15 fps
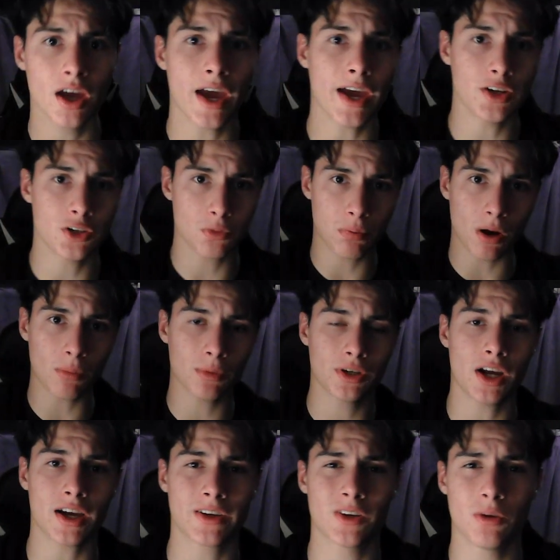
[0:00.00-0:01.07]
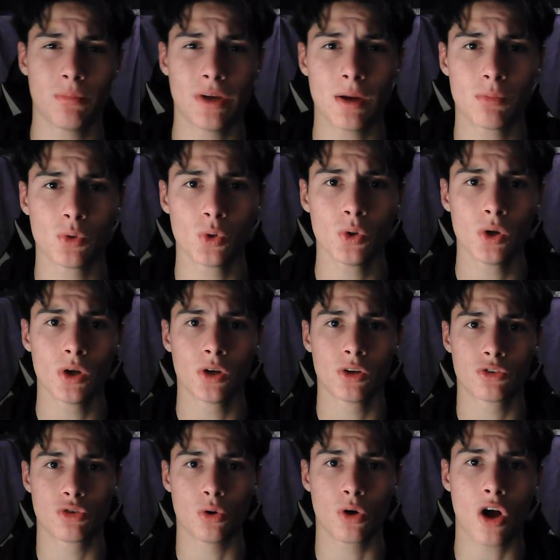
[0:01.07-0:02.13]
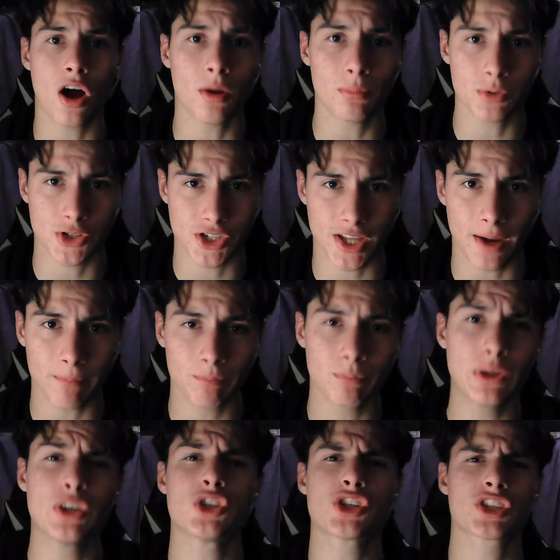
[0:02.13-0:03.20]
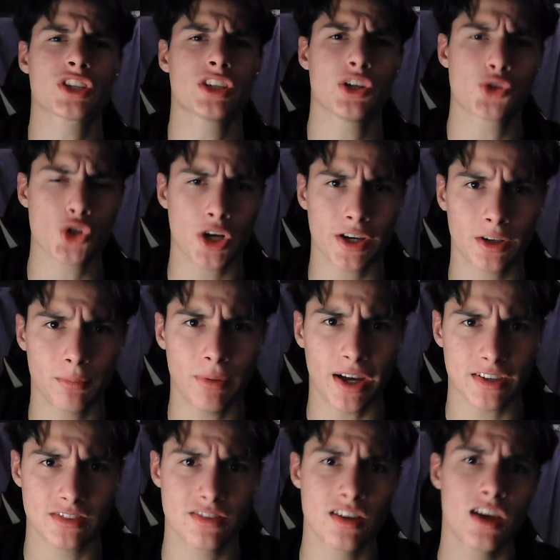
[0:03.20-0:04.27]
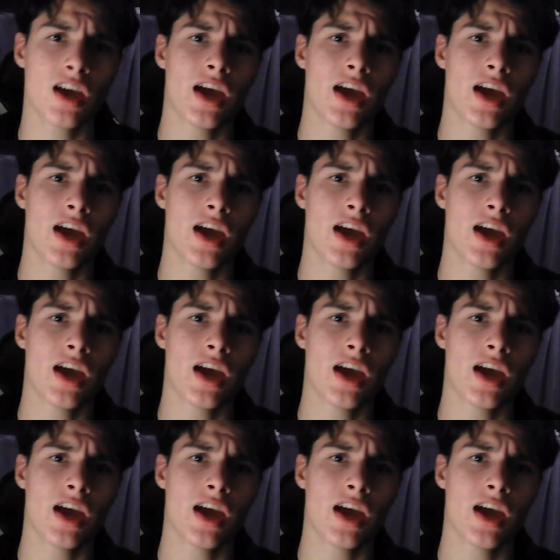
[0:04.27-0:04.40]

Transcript: and you're probably not going to be able to accomplish that. But you're just going to try your best.